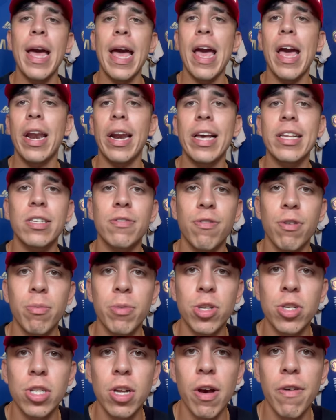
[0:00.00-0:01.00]
And as from
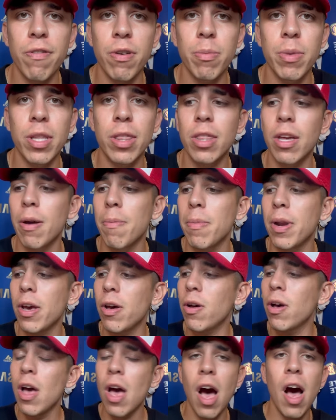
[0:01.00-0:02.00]
you saw from the thumbnail,